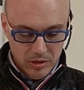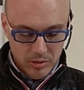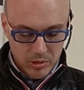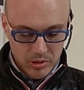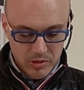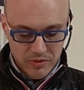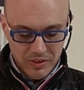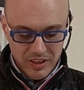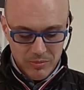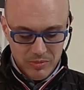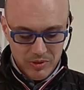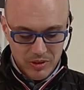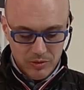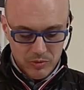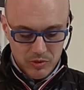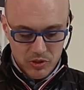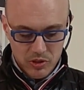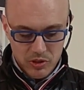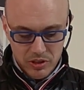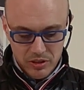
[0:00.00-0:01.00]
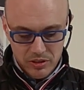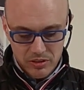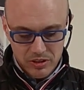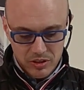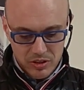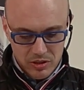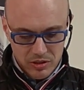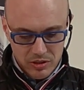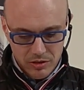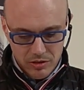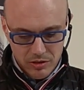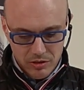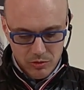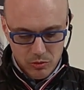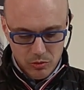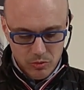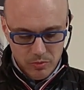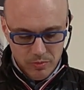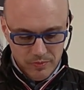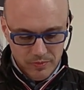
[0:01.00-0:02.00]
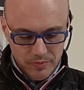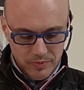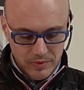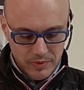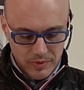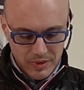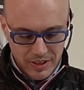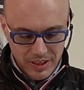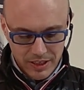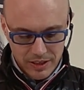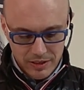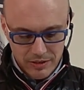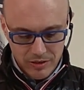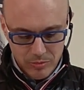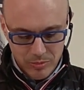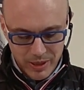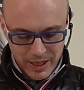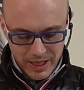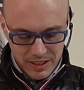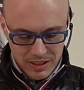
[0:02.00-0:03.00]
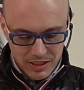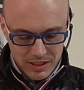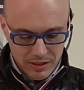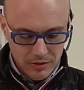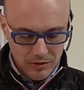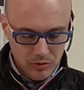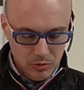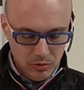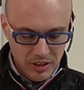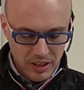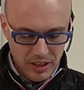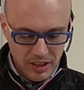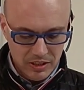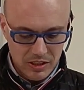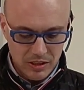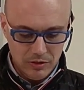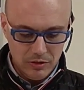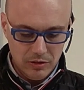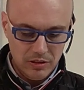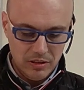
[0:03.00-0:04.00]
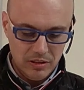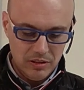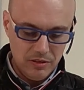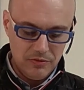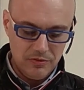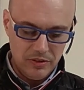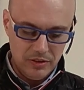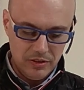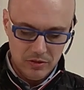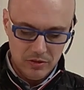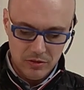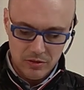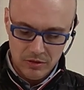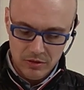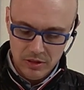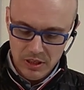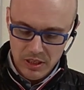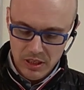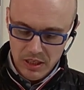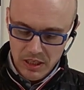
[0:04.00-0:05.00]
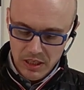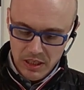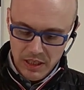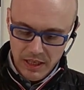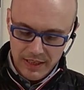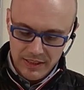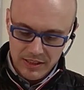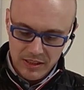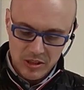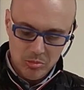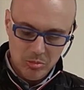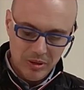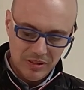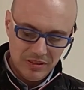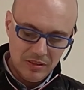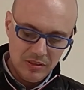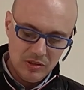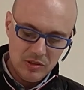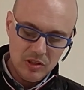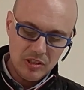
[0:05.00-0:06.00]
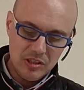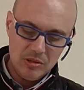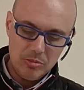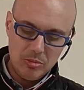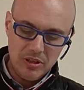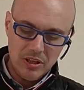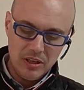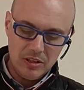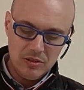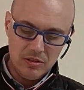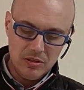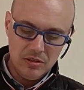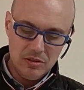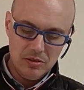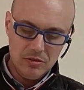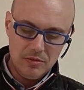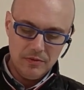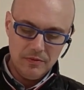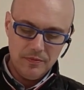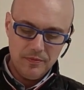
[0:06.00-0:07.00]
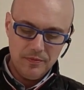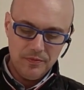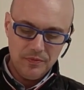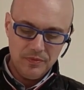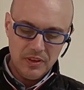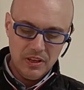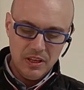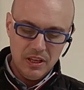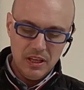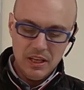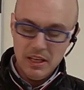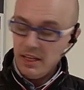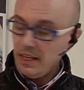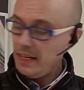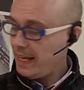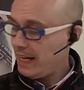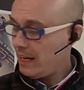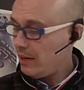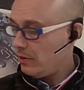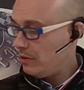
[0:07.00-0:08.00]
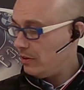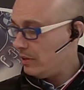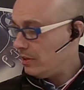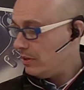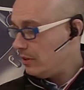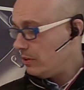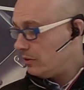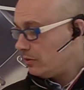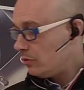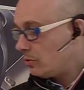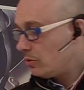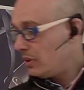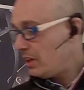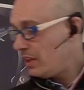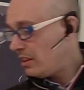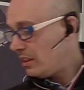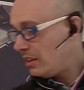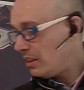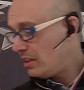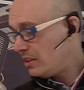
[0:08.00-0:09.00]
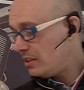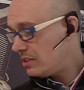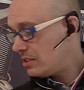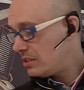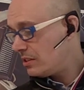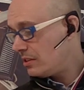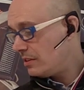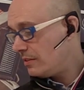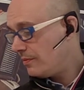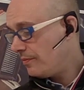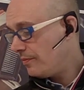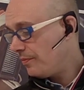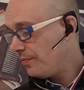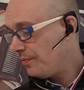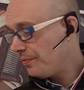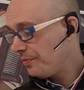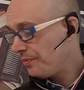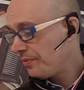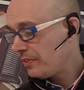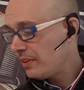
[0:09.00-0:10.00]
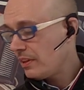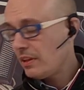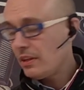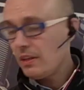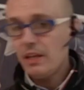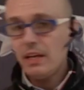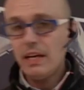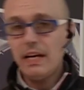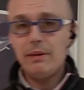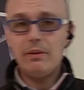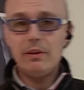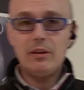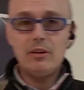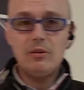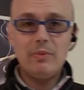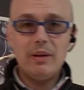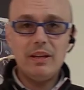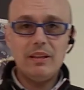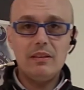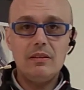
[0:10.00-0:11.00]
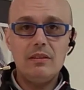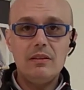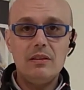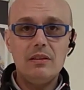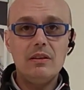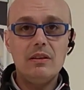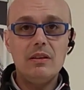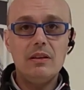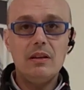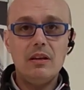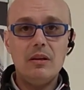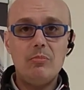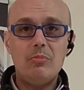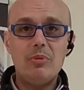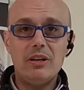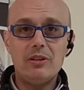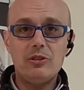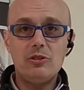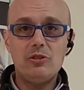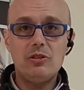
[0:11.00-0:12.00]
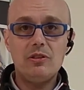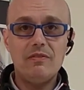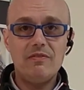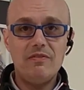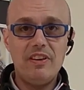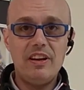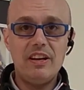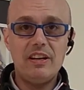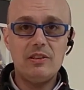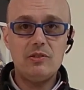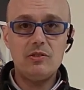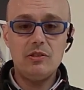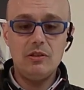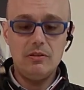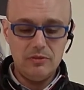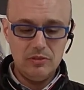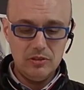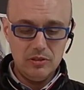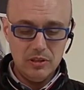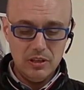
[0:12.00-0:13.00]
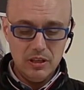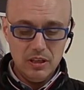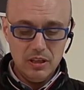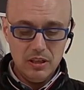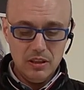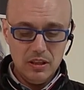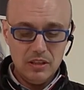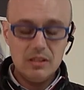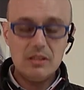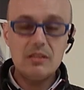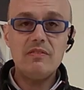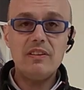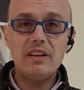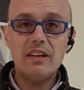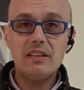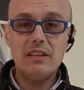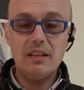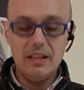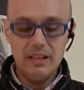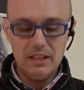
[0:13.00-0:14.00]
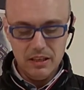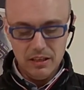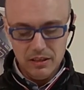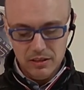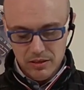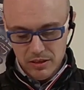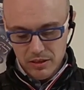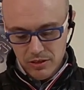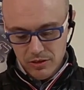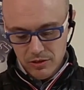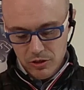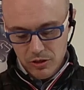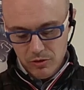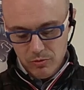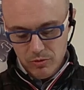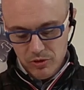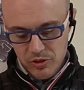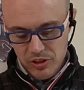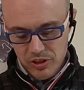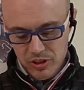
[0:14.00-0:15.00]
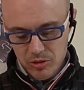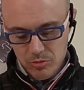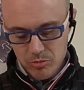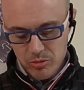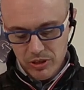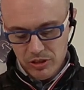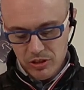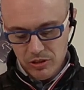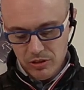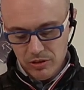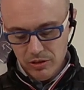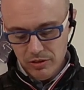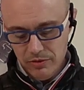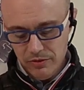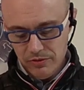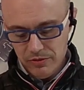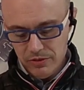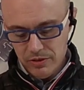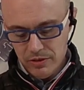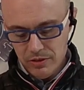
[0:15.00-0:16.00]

As far as I'm concerned, the two bikes and two tanks are totally different, so I suspect it's just a production issue. Now, to clean this, I recommend a brush, very soft. This is very delicate. So you will just brush it off